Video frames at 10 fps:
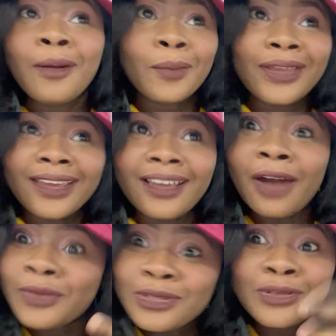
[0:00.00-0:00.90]
But yeah,
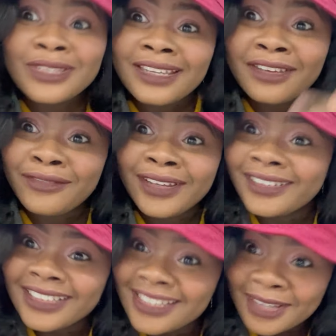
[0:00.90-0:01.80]
I wish you using
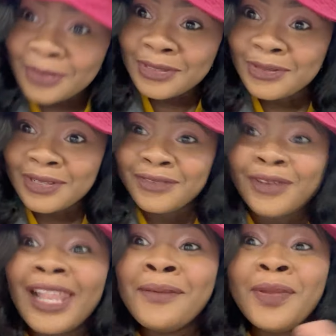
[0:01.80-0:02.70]
giving inside
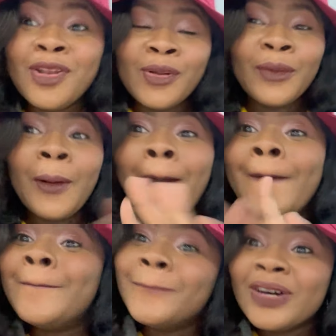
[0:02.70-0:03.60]
2024. Let me know.
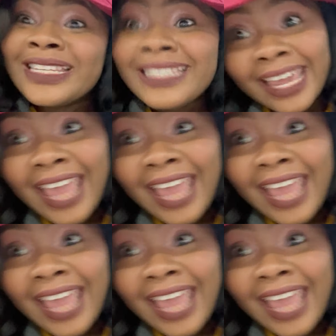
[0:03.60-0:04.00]
But see